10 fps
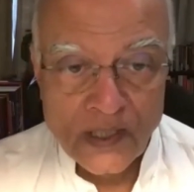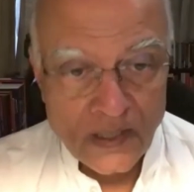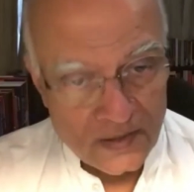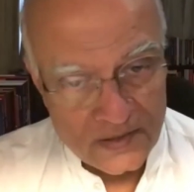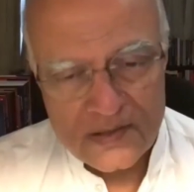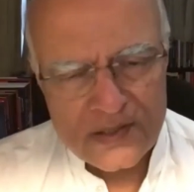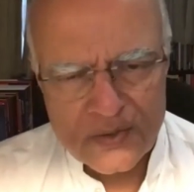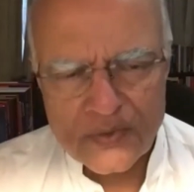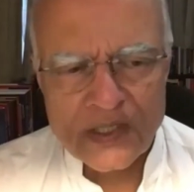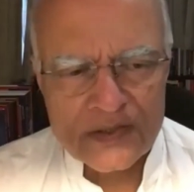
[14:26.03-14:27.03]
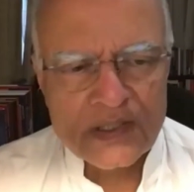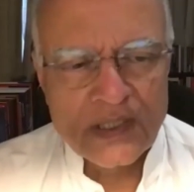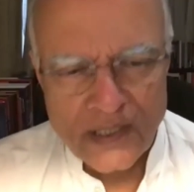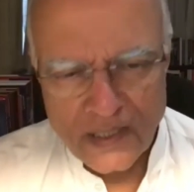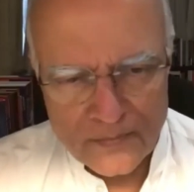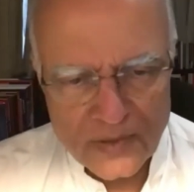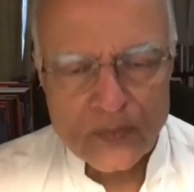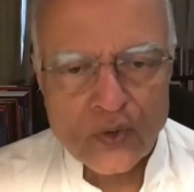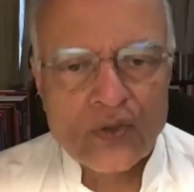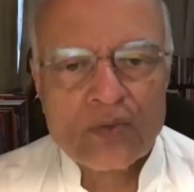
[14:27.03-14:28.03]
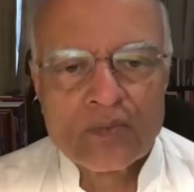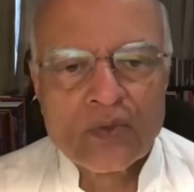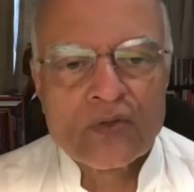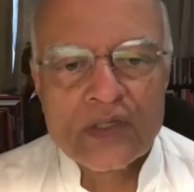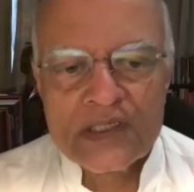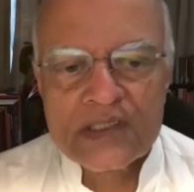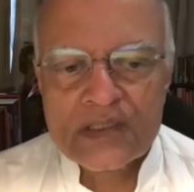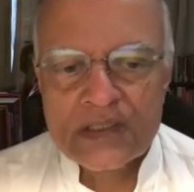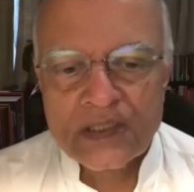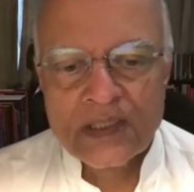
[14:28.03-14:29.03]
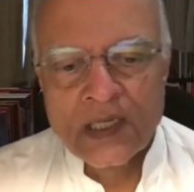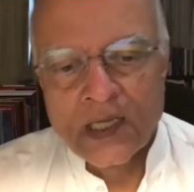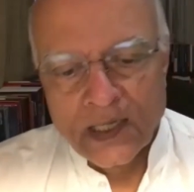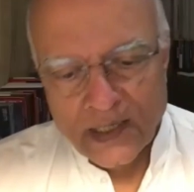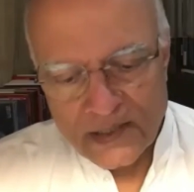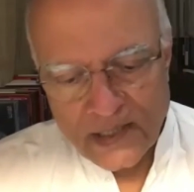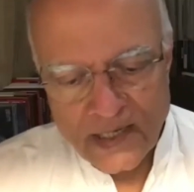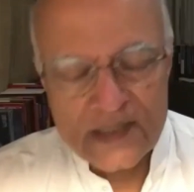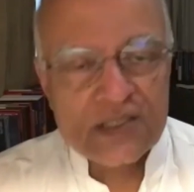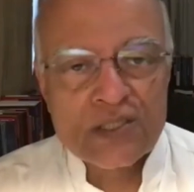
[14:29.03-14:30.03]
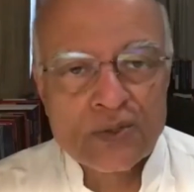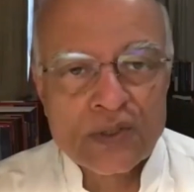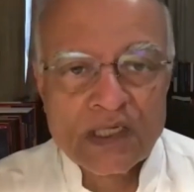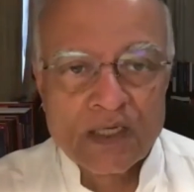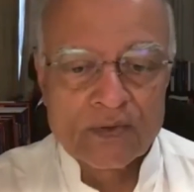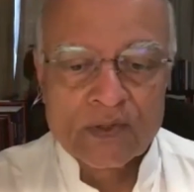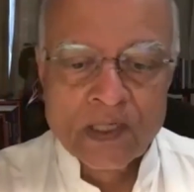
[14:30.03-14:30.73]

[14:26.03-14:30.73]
since 2008, but more recently, it has slowed down.